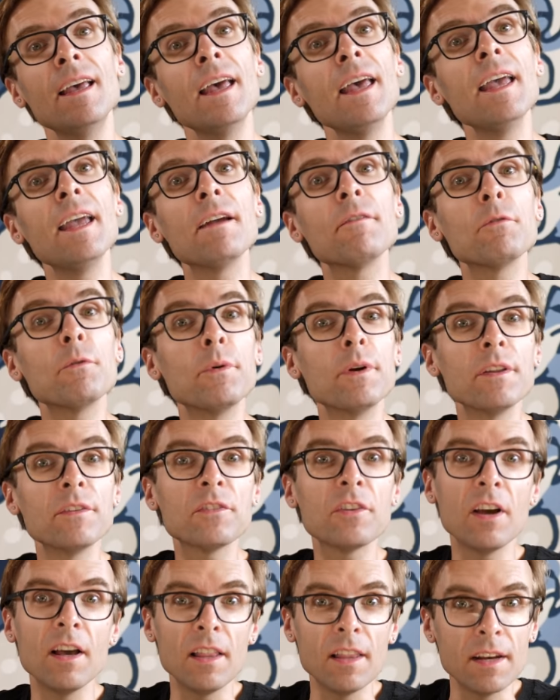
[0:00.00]
Hey everyone, it's
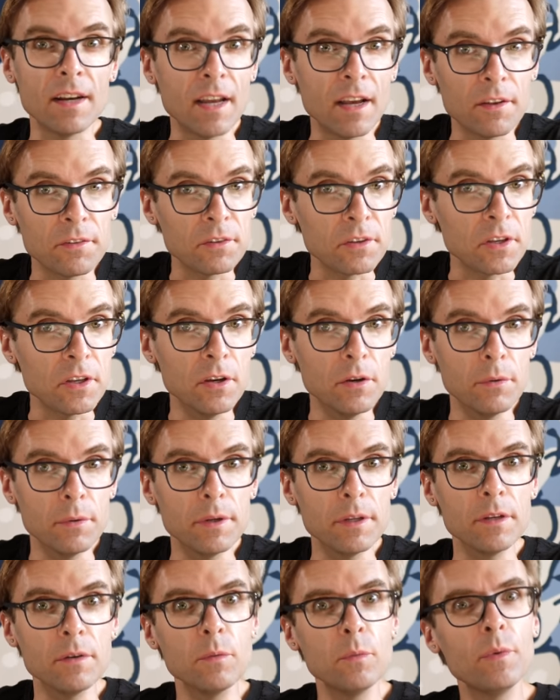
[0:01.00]
Colin. How's it
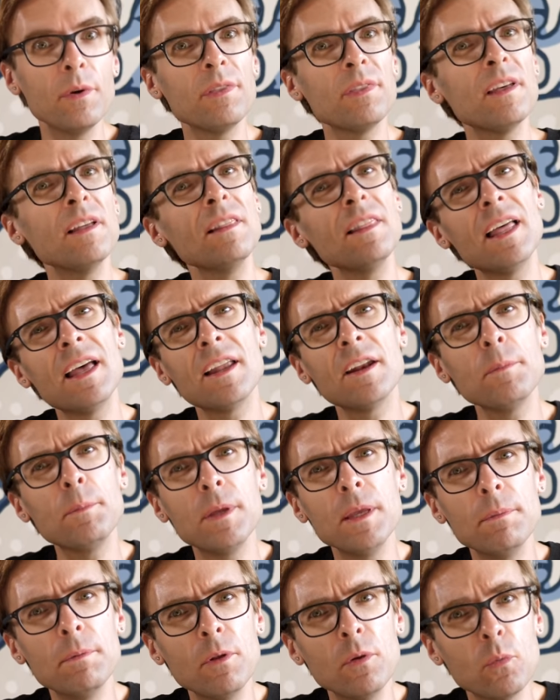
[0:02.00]
going? With a lot of
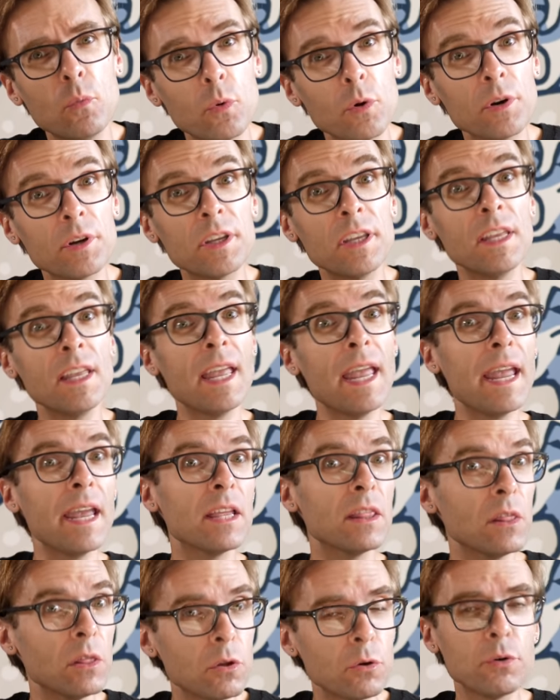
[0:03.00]
people working
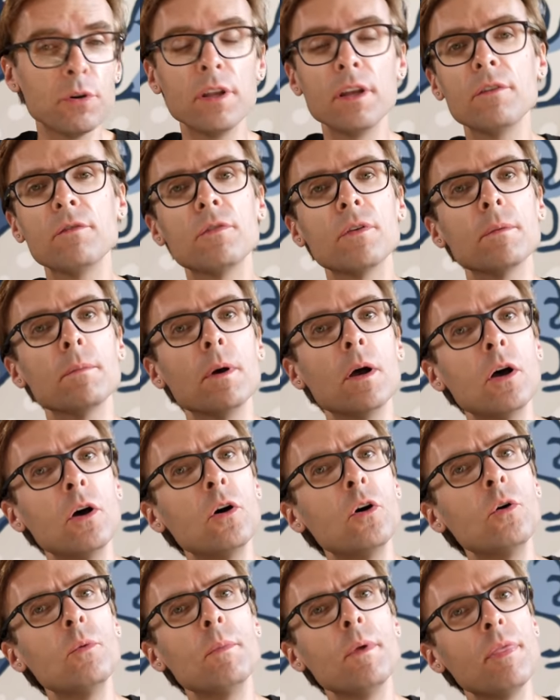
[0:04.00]
and learning from
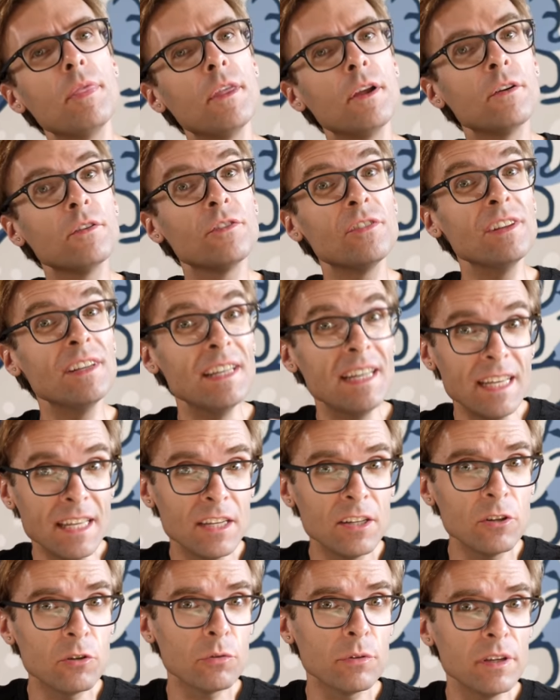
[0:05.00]
home, there's an
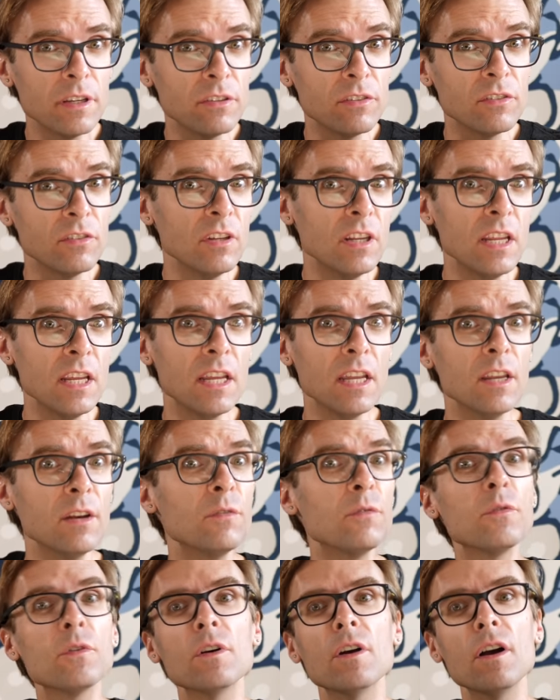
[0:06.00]
increased need
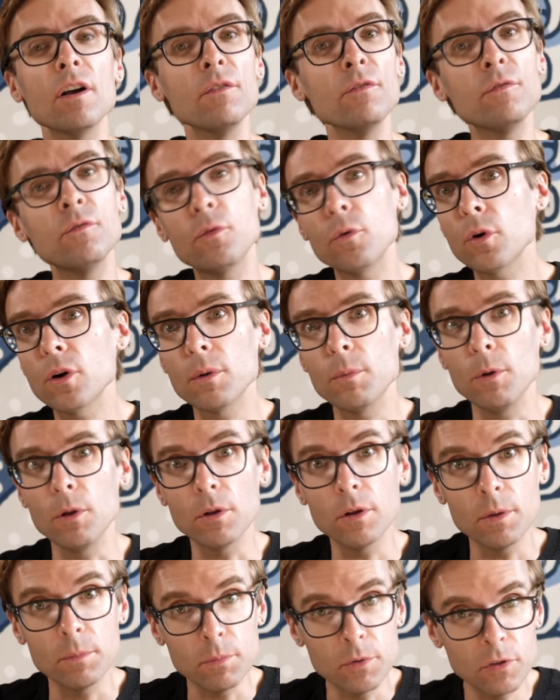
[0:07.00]
for
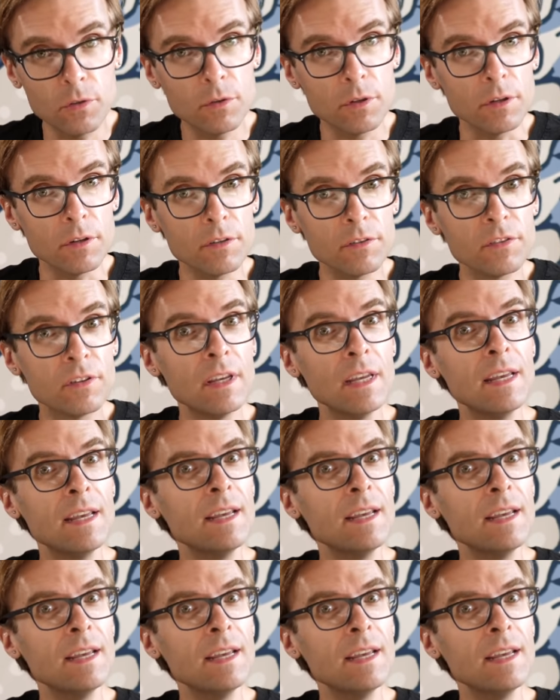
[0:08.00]
affordable computers.